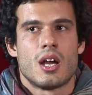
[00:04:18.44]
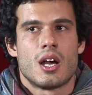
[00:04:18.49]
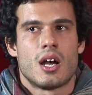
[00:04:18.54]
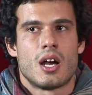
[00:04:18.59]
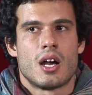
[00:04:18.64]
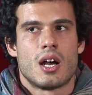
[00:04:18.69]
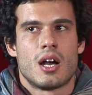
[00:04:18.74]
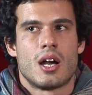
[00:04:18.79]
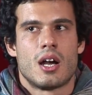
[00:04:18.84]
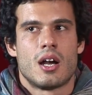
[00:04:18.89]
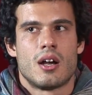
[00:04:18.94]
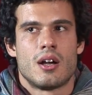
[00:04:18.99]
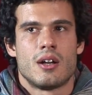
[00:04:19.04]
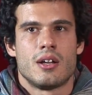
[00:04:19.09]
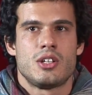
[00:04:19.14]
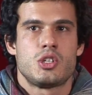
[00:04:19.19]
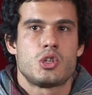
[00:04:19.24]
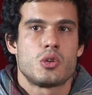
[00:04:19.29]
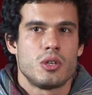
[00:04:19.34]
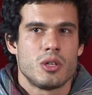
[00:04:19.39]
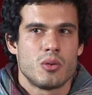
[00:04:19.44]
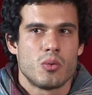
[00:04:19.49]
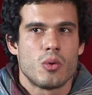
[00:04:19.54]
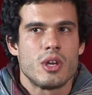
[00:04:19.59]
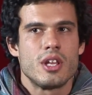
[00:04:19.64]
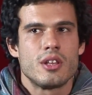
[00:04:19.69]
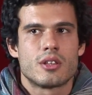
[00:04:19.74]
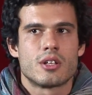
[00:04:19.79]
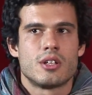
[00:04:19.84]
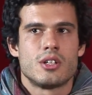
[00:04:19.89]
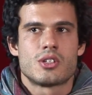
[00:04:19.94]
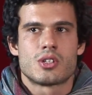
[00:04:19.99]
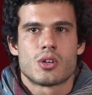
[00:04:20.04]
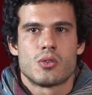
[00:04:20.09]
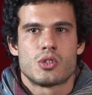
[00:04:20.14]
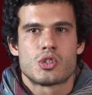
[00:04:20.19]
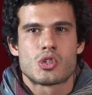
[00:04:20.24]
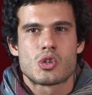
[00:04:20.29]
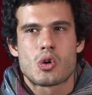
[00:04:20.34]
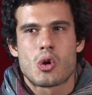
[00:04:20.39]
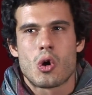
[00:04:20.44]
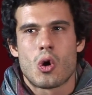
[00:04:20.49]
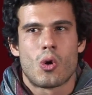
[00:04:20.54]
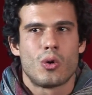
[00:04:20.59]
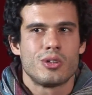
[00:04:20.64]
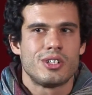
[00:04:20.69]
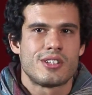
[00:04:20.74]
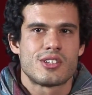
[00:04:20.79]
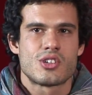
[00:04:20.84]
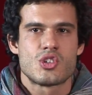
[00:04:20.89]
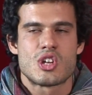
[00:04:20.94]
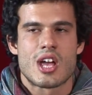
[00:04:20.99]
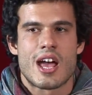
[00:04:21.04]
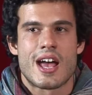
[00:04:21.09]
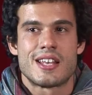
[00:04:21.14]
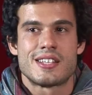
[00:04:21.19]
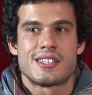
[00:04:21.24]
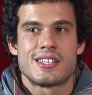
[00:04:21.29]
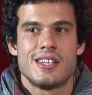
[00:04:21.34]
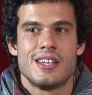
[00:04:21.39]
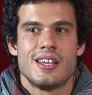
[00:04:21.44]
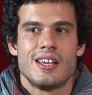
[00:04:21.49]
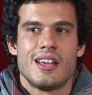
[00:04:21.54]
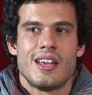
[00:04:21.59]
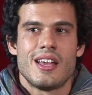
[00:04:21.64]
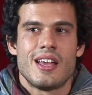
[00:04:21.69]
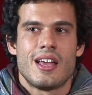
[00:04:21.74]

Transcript: During winter, so it's cold, it's jazzy,